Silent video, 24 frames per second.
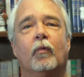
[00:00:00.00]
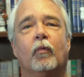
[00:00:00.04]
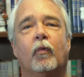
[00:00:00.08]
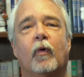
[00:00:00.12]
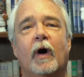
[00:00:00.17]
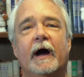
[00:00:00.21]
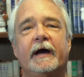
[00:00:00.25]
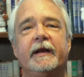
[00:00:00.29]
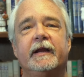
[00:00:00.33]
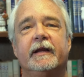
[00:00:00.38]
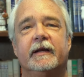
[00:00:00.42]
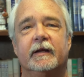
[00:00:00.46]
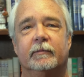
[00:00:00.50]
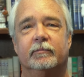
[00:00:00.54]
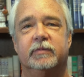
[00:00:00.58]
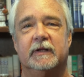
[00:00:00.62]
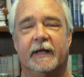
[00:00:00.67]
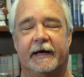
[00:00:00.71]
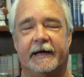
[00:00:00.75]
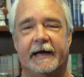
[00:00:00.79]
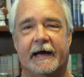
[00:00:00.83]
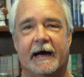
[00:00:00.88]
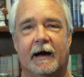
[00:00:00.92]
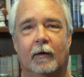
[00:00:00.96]
Why didn't it
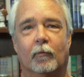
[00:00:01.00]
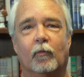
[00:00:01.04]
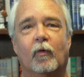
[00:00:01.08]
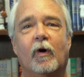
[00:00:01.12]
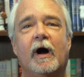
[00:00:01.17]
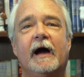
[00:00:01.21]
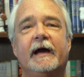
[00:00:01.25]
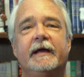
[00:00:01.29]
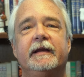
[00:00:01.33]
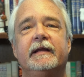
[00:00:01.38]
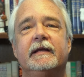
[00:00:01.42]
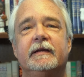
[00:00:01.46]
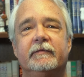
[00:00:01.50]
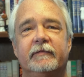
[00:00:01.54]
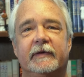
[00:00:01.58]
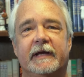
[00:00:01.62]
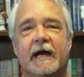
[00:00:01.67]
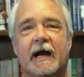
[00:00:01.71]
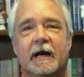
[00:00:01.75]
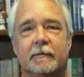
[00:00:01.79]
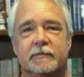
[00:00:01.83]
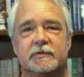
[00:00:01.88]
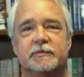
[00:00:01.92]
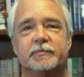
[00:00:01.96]
play out? Why didn't
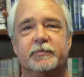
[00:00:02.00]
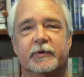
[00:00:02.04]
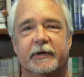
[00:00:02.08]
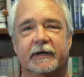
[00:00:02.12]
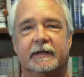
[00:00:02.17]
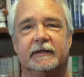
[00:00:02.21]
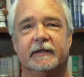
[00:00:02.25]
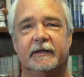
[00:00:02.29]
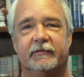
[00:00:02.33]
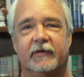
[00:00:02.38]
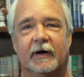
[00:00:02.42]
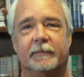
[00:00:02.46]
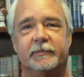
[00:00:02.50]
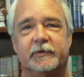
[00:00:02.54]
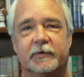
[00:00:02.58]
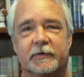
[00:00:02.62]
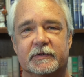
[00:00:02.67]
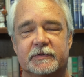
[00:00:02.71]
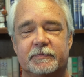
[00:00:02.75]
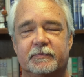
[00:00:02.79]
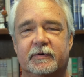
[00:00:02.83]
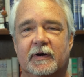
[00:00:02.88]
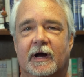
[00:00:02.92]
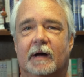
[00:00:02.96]
the Arab Spring live up to
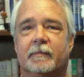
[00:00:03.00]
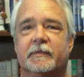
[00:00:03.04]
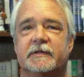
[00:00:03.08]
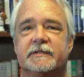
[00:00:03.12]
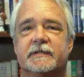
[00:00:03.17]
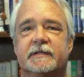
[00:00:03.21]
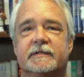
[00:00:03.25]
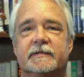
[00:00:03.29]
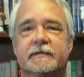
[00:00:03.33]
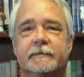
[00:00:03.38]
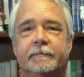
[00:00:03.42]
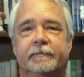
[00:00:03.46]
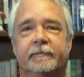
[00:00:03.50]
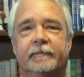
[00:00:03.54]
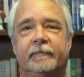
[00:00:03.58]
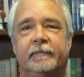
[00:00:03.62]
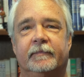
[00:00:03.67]
its promises?